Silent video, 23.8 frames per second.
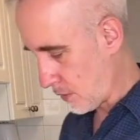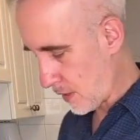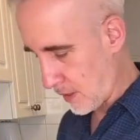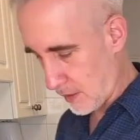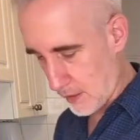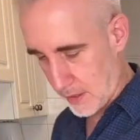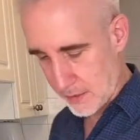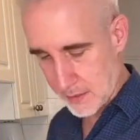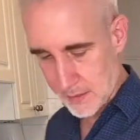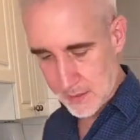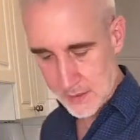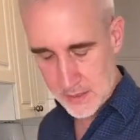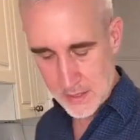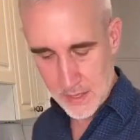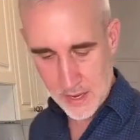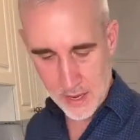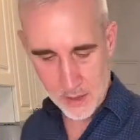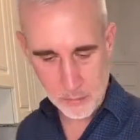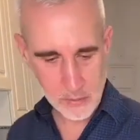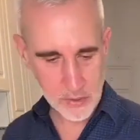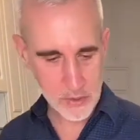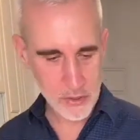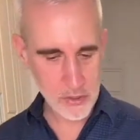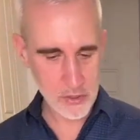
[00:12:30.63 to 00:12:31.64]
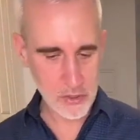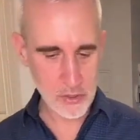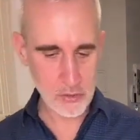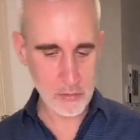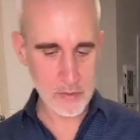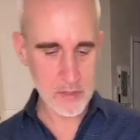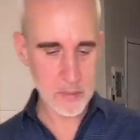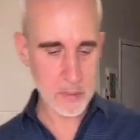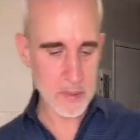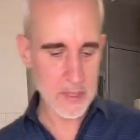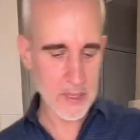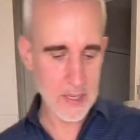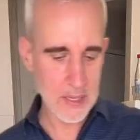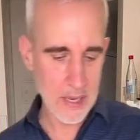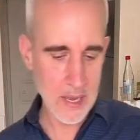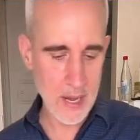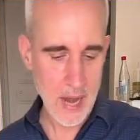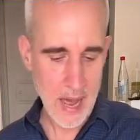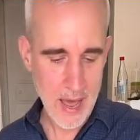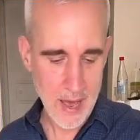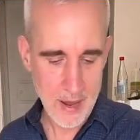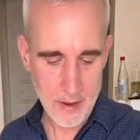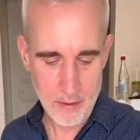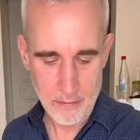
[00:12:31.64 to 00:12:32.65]
Okay, let's see how much juice we can
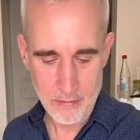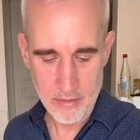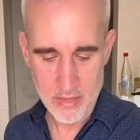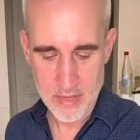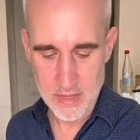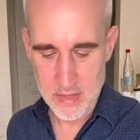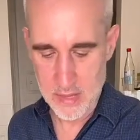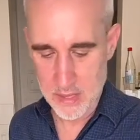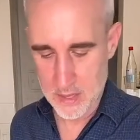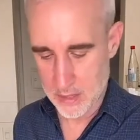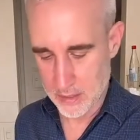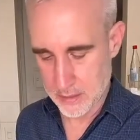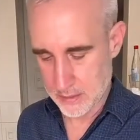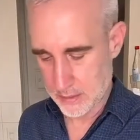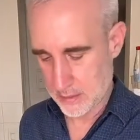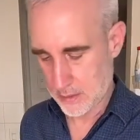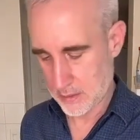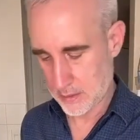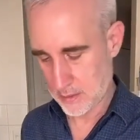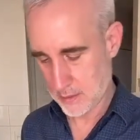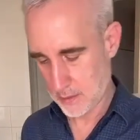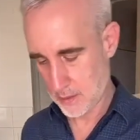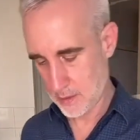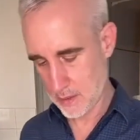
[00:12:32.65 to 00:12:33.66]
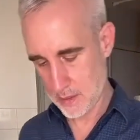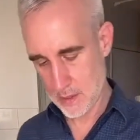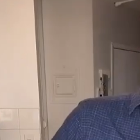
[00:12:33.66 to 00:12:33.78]
get out of this.